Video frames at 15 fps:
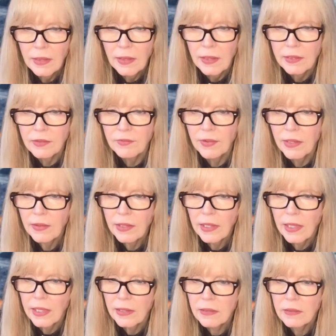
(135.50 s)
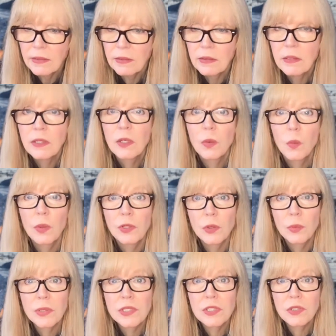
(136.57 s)
at the very end, when the
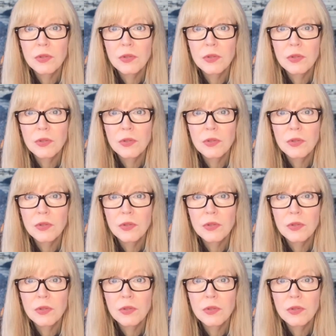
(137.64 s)
risen